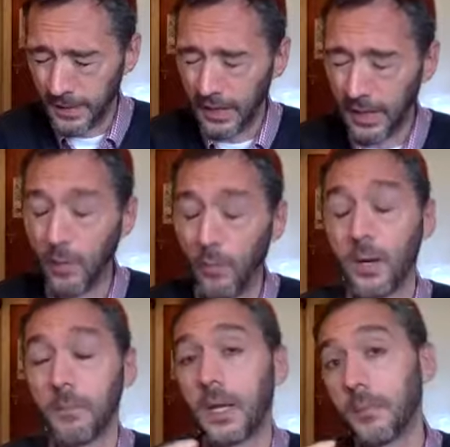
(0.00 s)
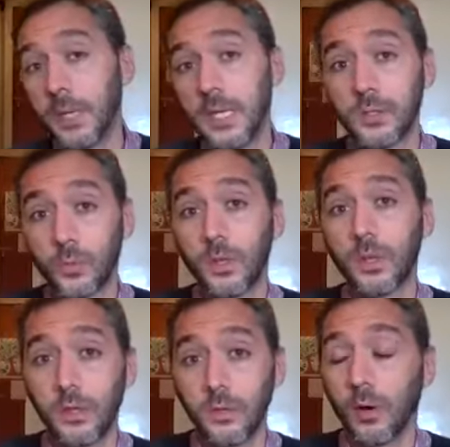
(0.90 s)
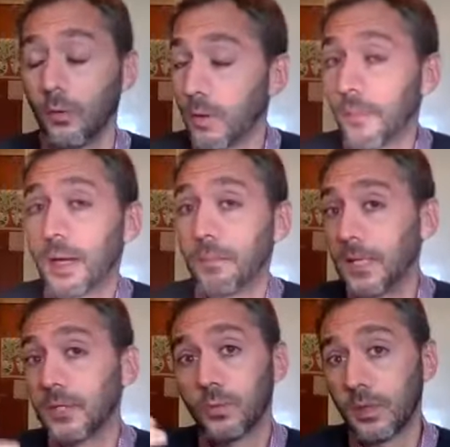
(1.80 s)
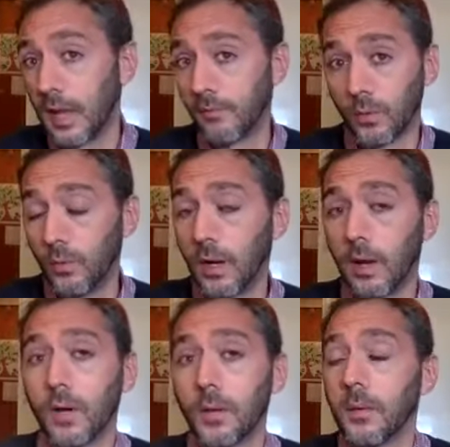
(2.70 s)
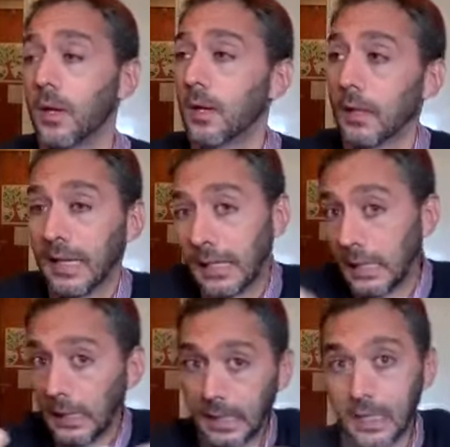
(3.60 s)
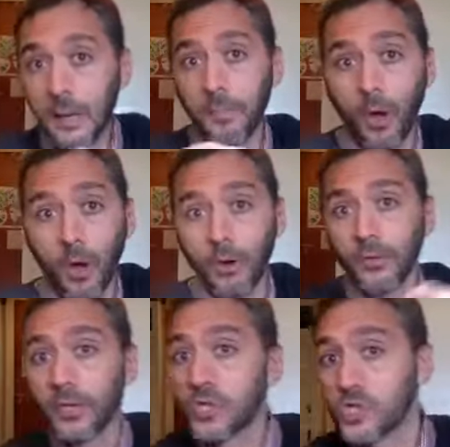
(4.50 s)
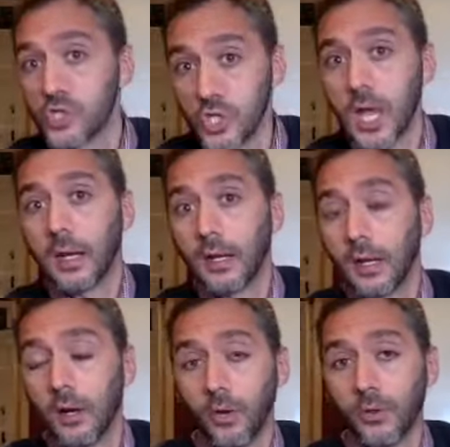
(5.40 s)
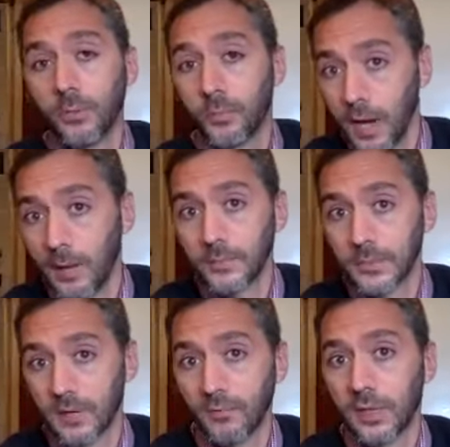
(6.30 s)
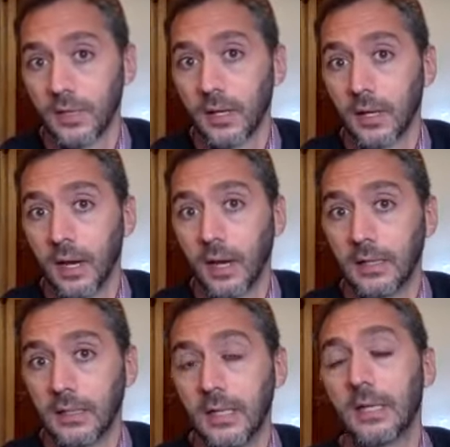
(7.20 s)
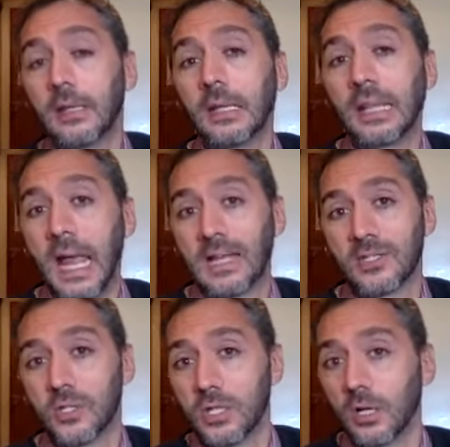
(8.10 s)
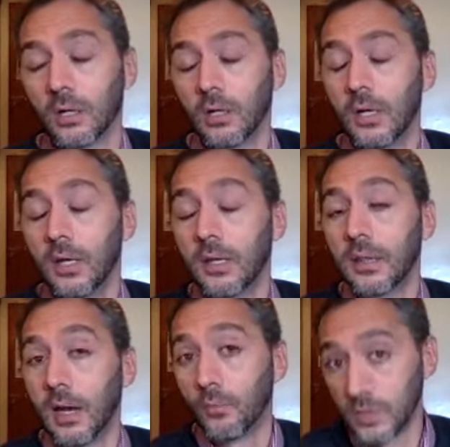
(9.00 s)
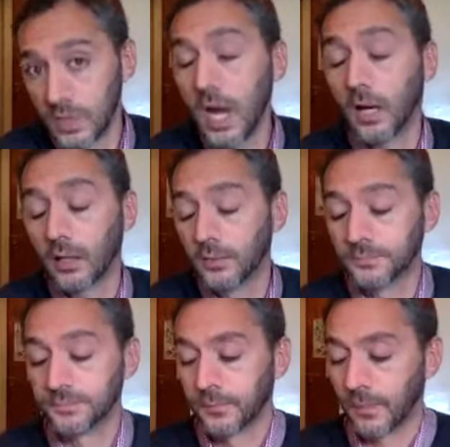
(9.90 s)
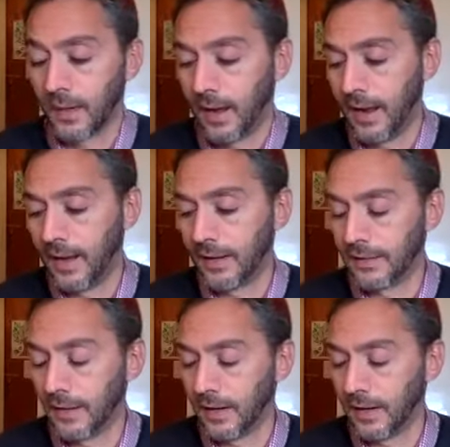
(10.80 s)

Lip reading: and I want to make peace with you. I want to make peace with everyone. I want to, like, clean up all the shit and all the problems, everything that I did in the last year that was yuck. And